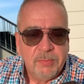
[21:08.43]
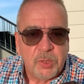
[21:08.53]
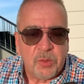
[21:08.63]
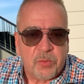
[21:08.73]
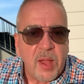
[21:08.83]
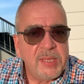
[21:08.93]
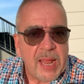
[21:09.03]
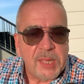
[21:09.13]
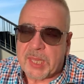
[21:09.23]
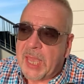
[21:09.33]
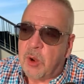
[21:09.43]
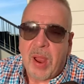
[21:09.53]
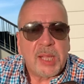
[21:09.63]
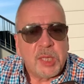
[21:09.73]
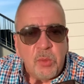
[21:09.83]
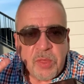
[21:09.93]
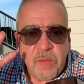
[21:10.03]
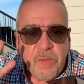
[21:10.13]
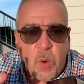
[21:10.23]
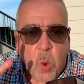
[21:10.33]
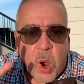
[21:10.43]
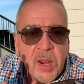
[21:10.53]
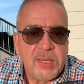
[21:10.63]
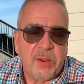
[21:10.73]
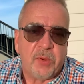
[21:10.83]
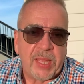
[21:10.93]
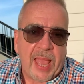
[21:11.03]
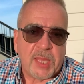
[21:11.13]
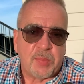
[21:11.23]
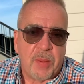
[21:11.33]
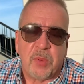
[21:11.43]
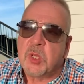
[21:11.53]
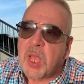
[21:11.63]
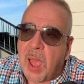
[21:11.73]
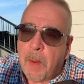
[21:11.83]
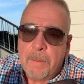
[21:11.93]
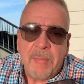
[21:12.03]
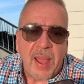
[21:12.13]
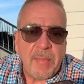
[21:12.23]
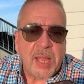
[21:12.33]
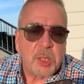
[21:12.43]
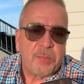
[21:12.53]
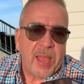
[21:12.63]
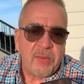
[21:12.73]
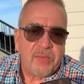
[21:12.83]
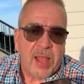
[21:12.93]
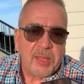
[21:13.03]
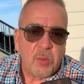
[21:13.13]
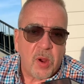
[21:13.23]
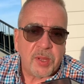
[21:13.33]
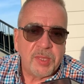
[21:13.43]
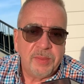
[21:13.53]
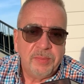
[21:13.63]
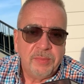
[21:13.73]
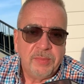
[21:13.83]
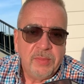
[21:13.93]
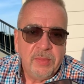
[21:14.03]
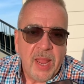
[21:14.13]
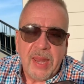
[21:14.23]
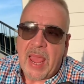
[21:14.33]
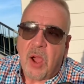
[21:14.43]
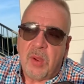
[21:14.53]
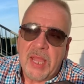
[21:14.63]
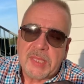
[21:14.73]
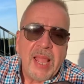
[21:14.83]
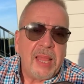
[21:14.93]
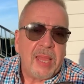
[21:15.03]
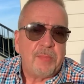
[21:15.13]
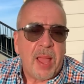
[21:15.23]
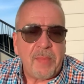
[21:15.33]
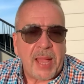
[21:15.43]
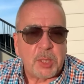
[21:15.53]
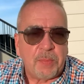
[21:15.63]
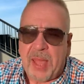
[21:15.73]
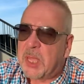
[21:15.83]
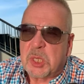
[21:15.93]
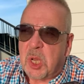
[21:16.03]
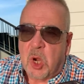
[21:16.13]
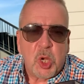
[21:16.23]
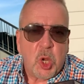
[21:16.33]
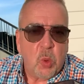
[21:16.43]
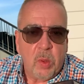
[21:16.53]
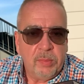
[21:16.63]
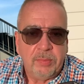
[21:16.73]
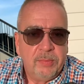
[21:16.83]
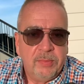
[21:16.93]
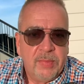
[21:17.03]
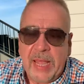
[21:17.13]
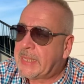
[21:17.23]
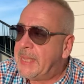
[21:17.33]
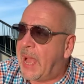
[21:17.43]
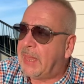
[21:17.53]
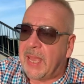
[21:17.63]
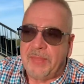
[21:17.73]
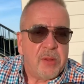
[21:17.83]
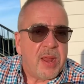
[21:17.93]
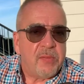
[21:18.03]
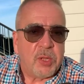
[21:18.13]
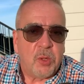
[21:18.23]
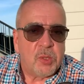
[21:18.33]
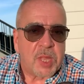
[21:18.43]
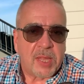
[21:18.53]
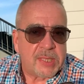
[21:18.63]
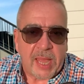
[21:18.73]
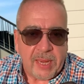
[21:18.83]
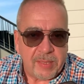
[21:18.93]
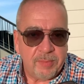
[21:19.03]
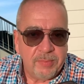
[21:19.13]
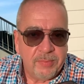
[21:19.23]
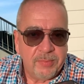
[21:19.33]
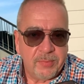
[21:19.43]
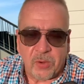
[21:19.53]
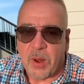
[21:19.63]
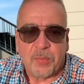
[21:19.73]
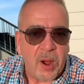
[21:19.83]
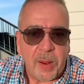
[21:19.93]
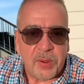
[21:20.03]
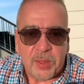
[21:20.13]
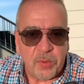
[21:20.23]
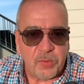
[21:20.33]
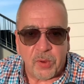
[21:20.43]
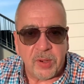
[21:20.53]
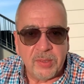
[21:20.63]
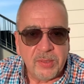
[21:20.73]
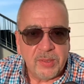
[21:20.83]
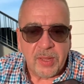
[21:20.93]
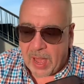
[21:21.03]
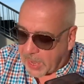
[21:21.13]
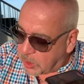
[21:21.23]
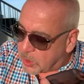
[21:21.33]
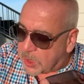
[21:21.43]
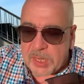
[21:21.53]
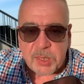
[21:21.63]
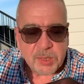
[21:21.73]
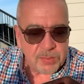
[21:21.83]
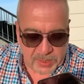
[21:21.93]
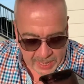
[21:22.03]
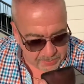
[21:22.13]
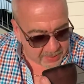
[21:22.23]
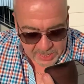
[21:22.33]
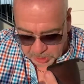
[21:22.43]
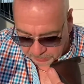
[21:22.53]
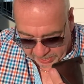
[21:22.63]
to the front desk, interacting with 4 different cast members, my magic band finally worked. Now, it's not like my magic bands are new. It's not like they're never used on site or on property before. I use this same magic